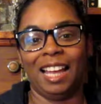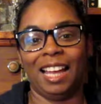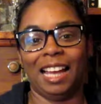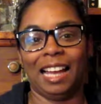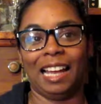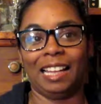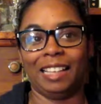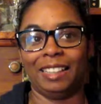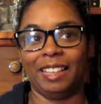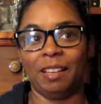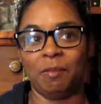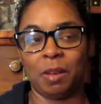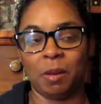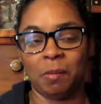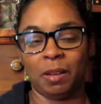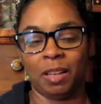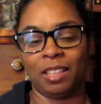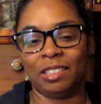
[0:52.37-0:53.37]
And let me
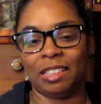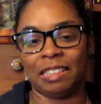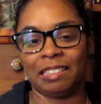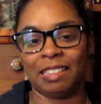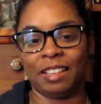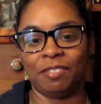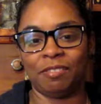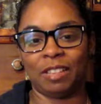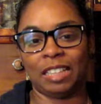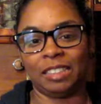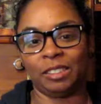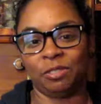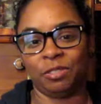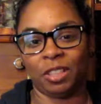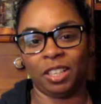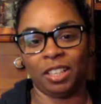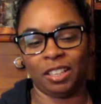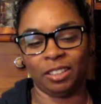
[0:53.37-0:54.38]
apologize in advance
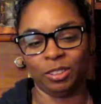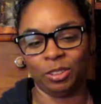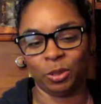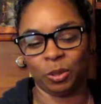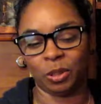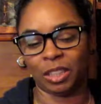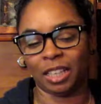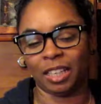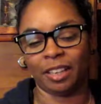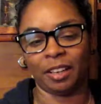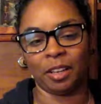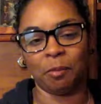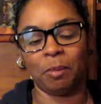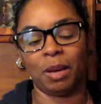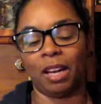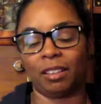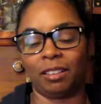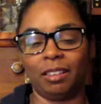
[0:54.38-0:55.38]
if you're hearing talking in the
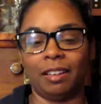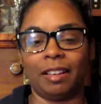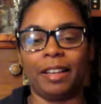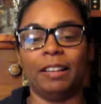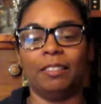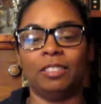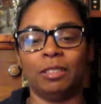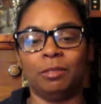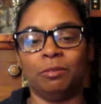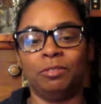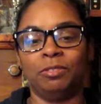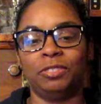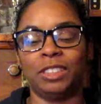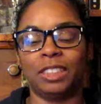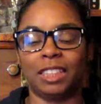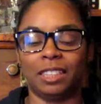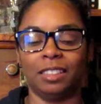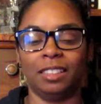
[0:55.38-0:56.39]
background. I have some
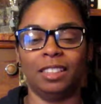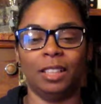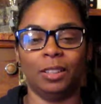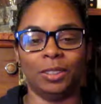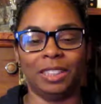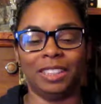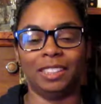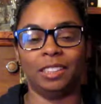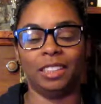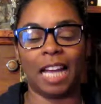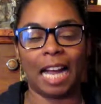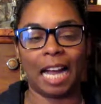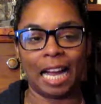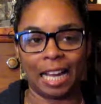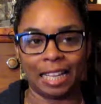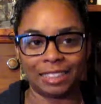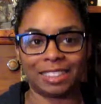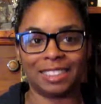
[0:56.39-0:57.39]
freaking loud
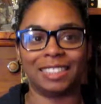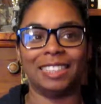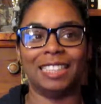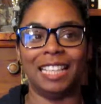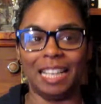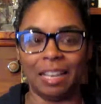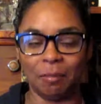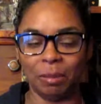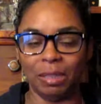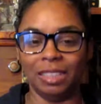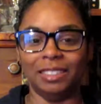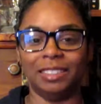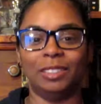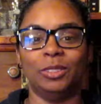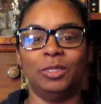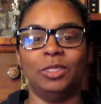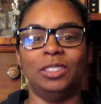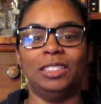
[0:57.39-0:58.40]
ass
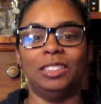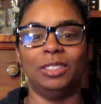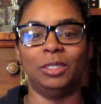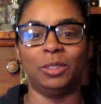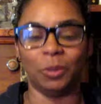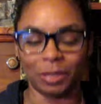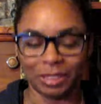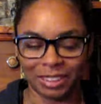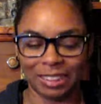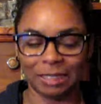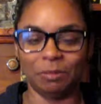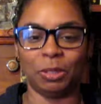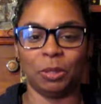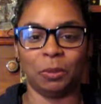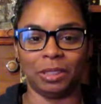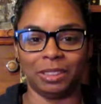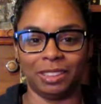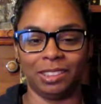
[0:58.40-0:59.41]
neighbors who don't seem
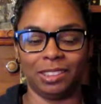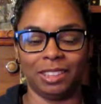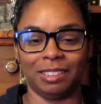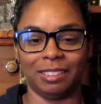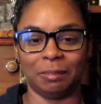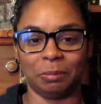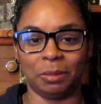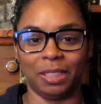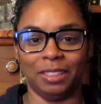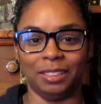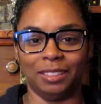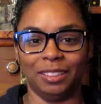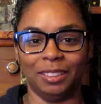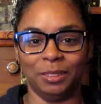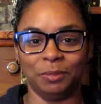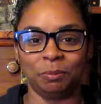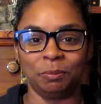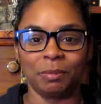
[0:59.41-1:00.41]
to want to shut up right
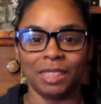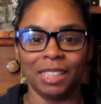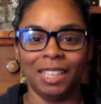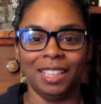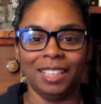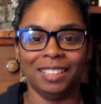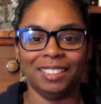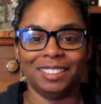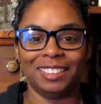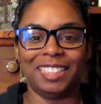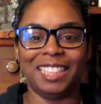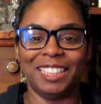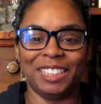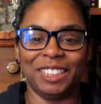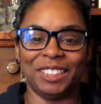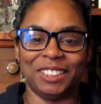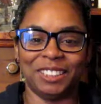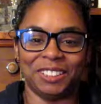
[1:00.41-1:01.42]
now.
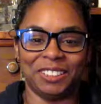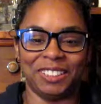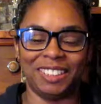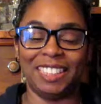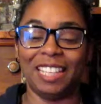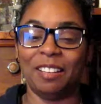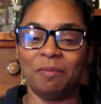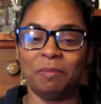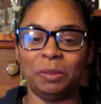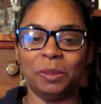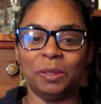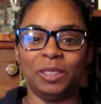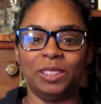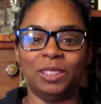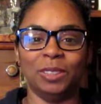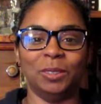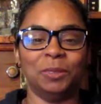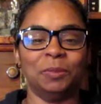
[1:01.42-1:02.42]
So
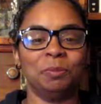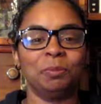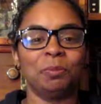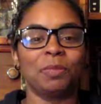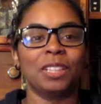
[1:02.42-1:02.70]
Deadpool 2.